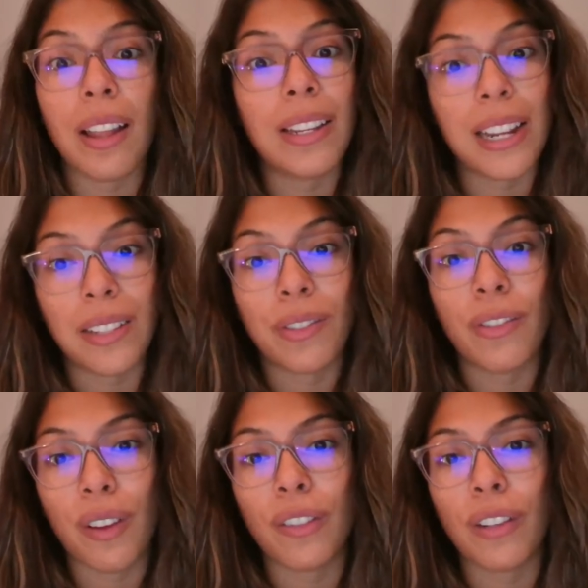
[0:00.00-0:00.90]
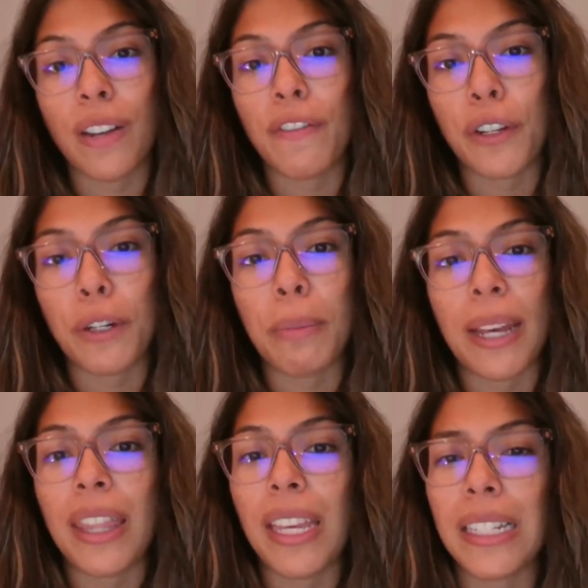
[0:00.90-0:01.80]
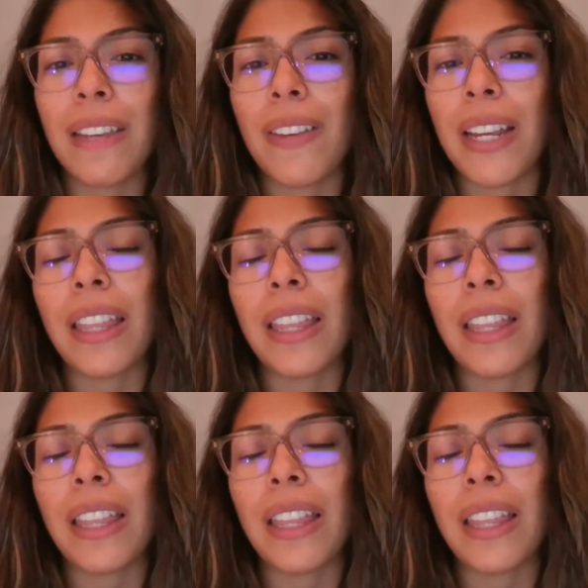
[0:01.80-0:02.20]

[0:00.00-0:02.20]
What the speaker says: holidays revolve around food, but Thanksgiving